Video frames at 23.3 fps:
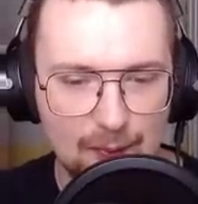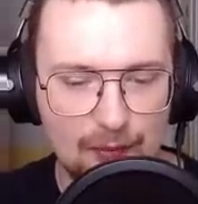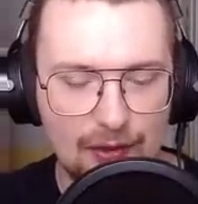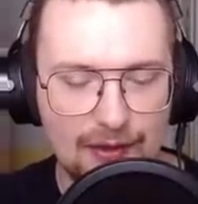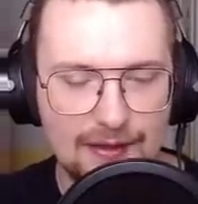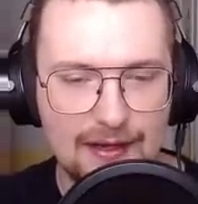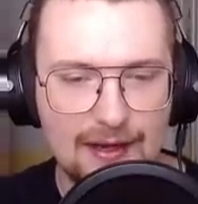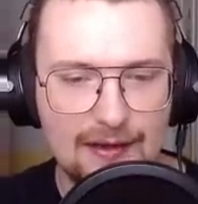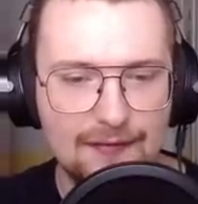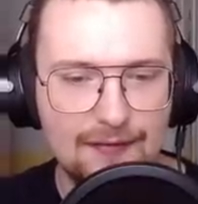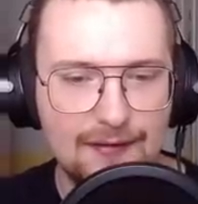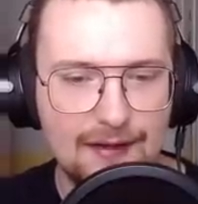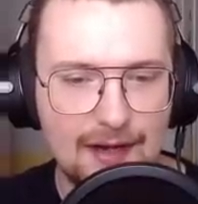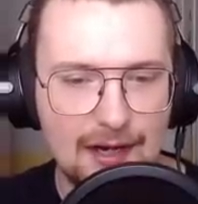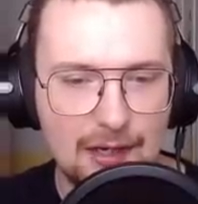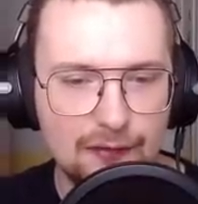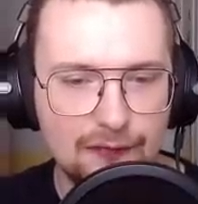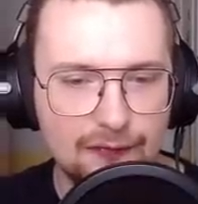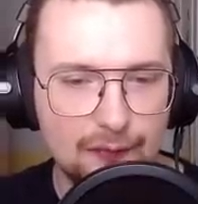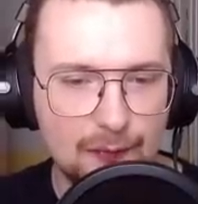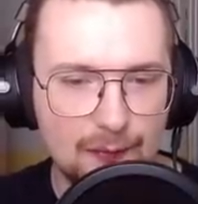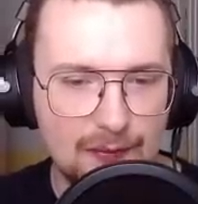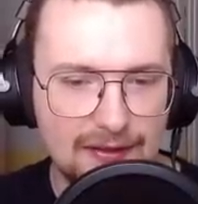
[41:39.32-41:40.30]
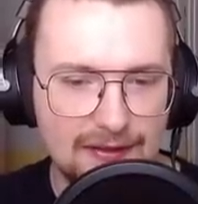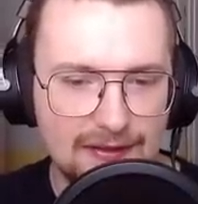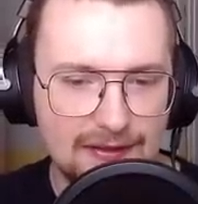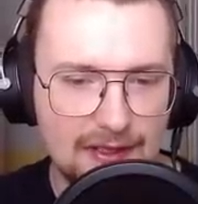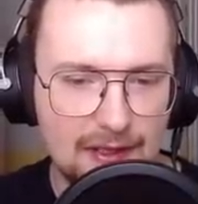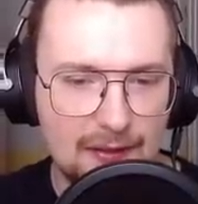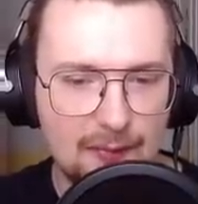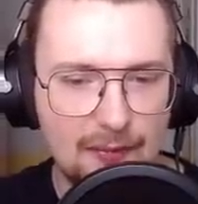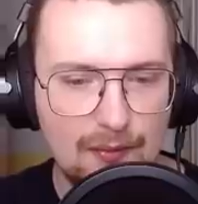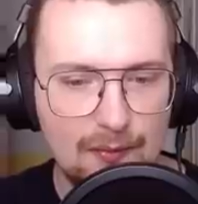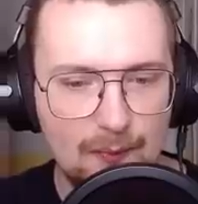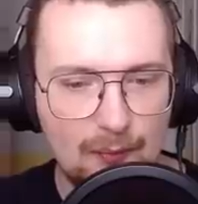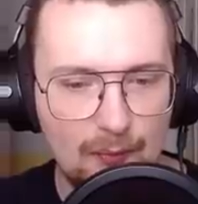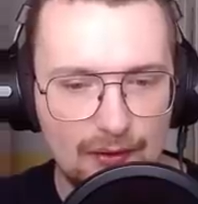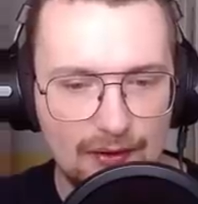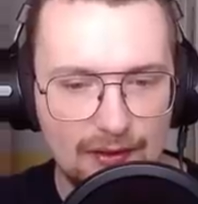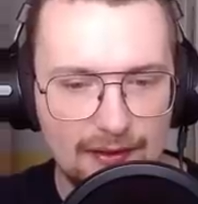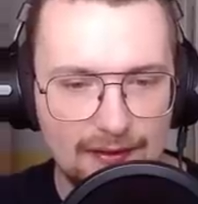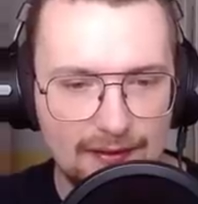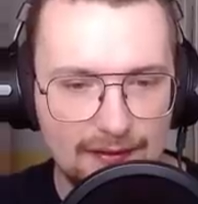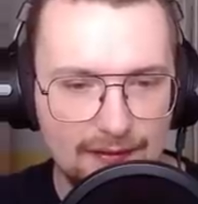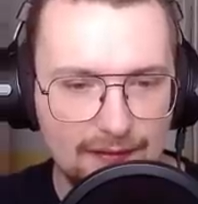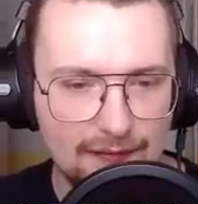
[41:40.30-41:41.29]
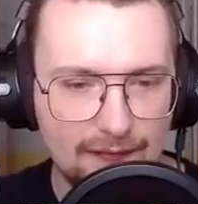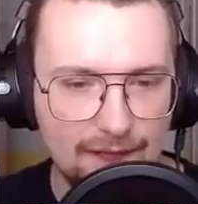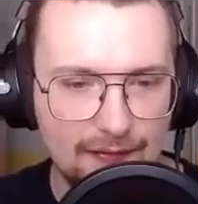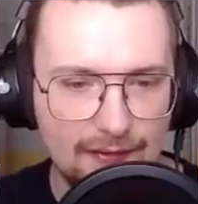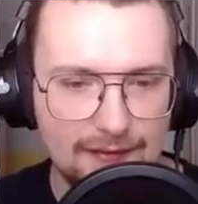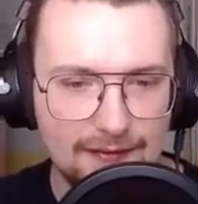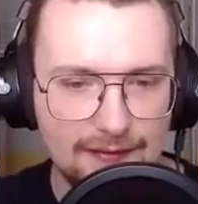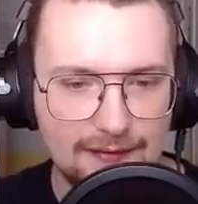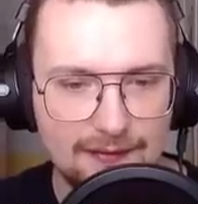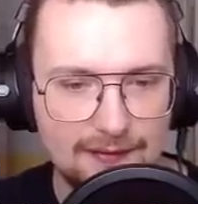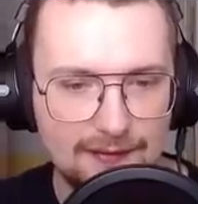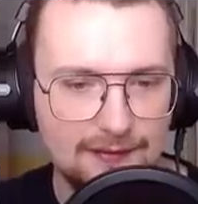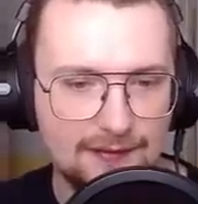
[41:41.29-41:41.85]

Bloodhound there with a peacekeeper pointed at your face.